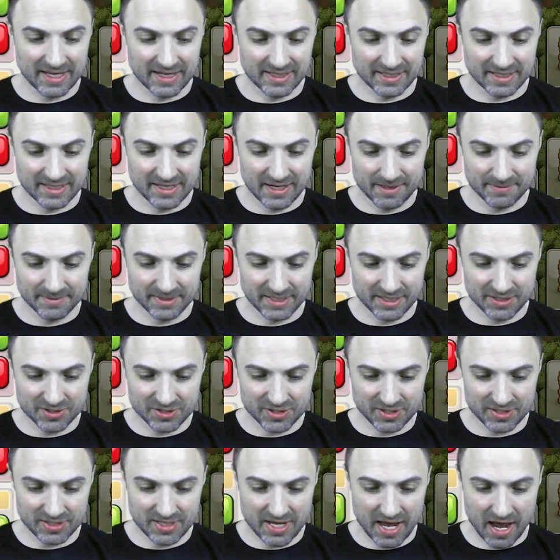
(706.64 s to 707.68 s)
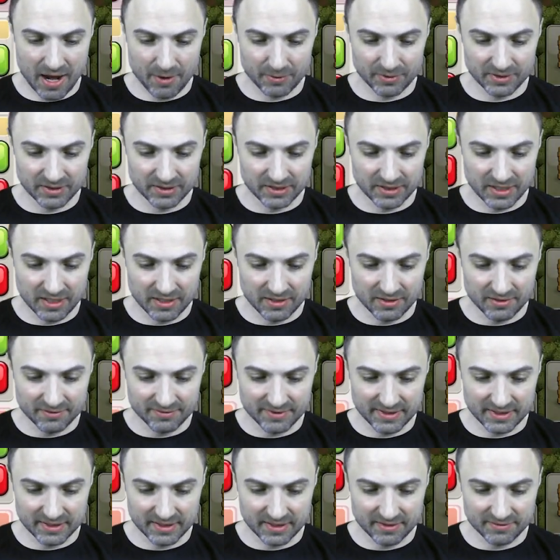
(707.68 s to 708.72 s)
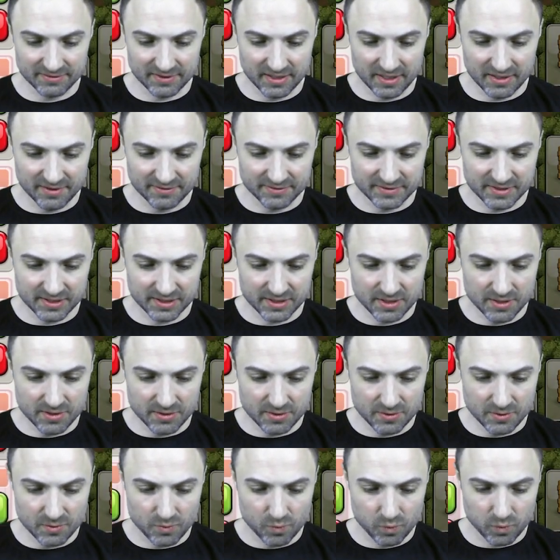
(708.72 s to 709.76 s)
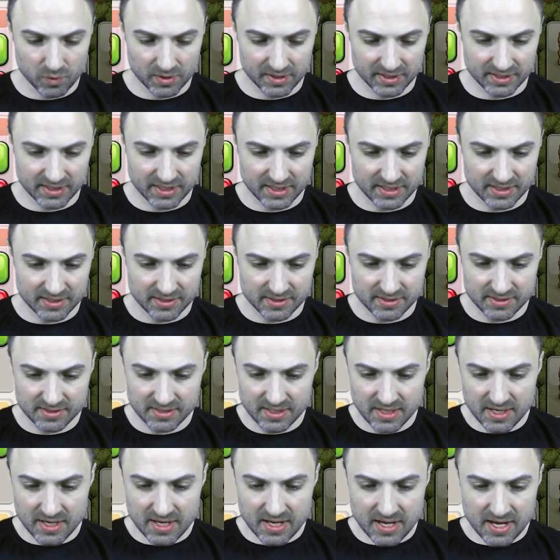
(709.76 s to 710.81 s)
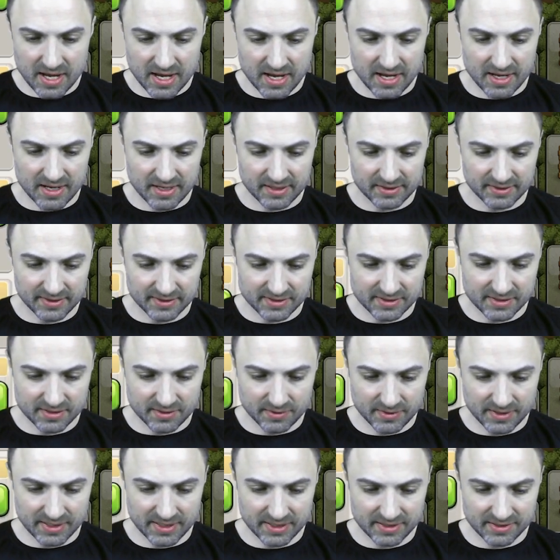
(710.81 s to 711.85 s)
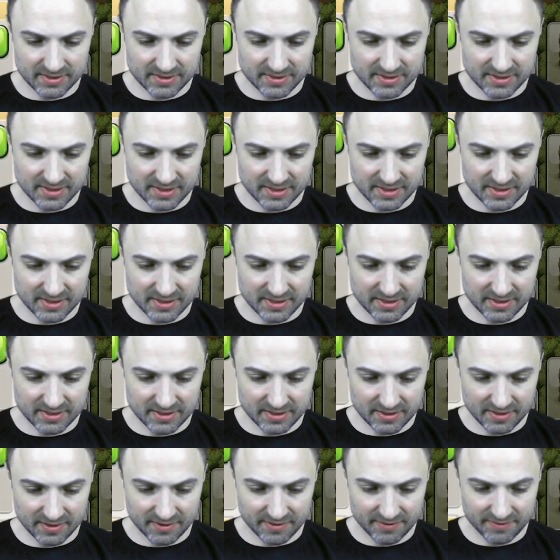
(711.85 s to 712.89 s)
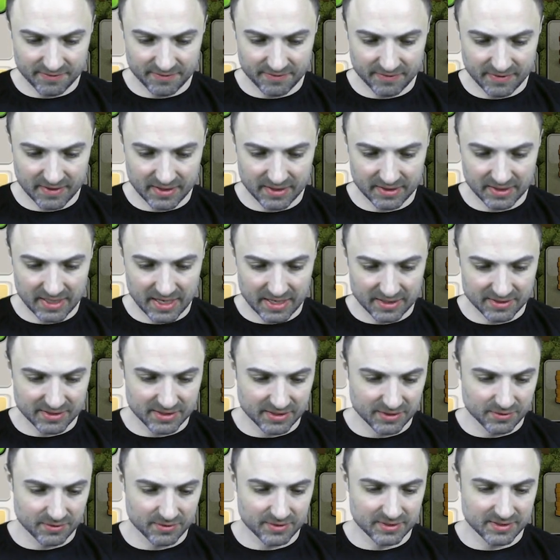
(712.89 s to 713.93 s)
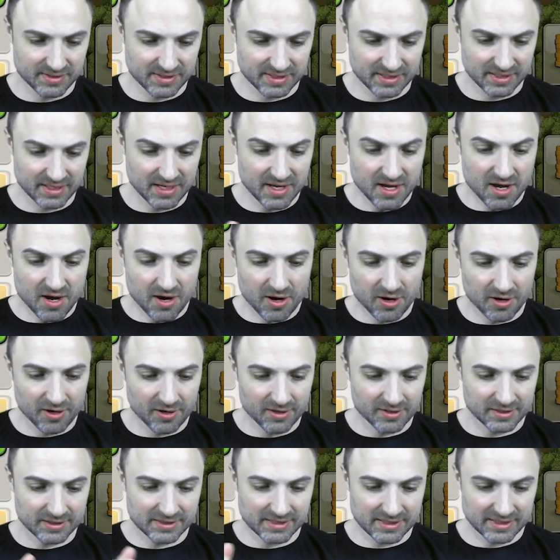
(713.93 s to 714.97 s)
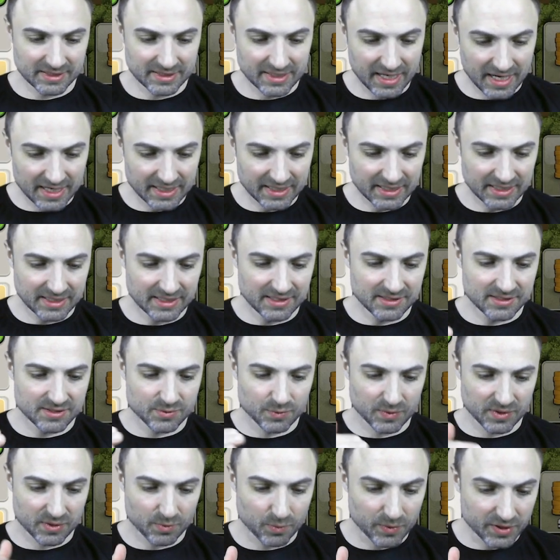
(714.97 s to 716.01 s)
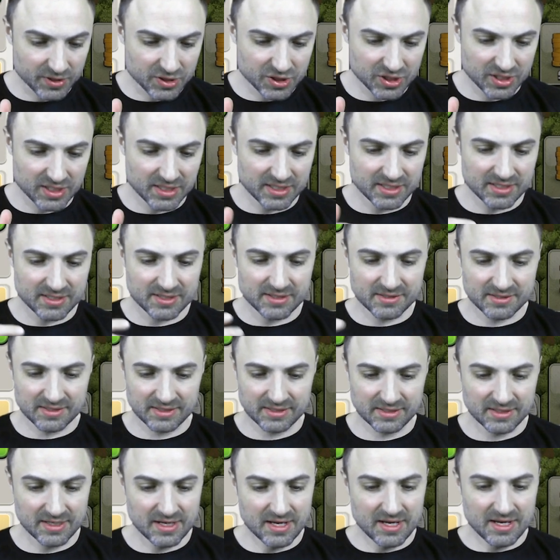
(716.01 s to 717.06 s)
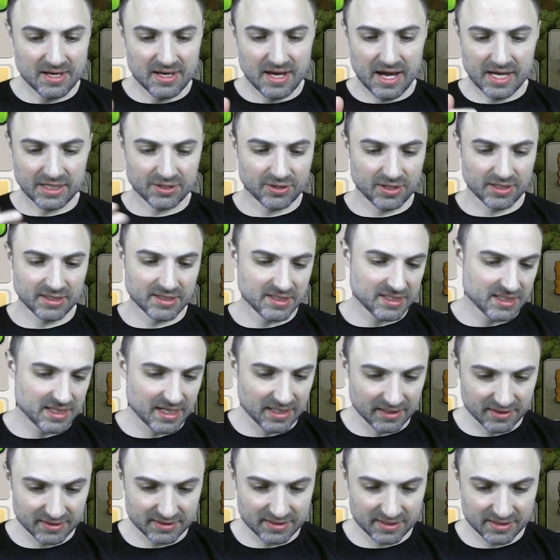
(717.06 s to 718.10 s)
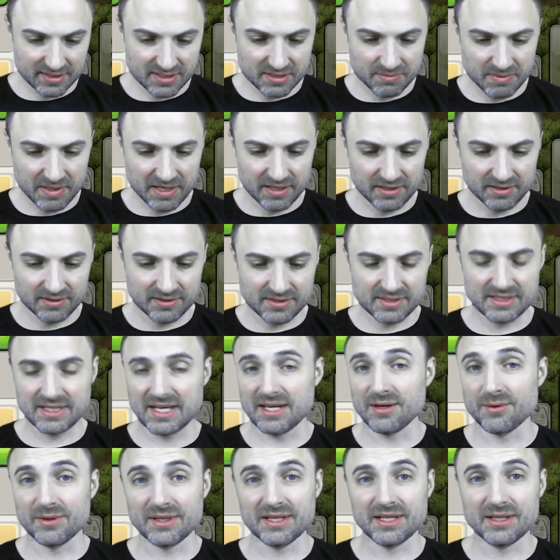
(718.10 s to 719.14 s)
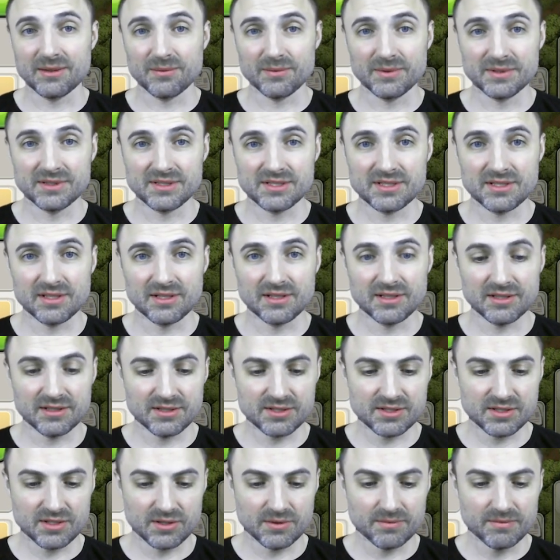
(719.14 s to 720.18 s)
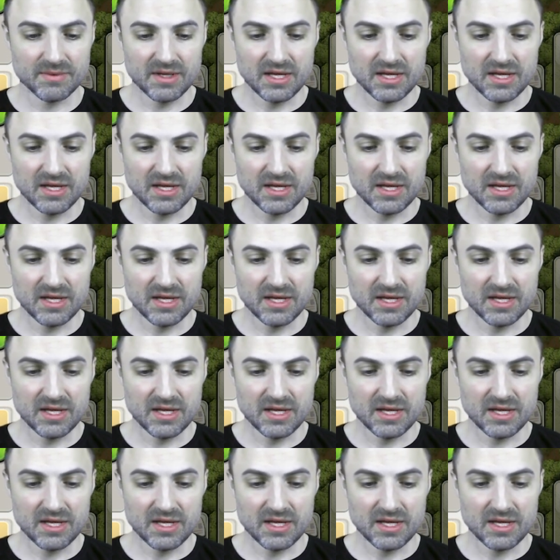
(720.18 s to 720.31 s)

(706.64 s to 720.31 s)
combination, I would love to know what it is. Let's go ahead and see if, yeah, so you can see Hogs and Yetis with witches, and I tried skeleton spells and I only got a 1-star, so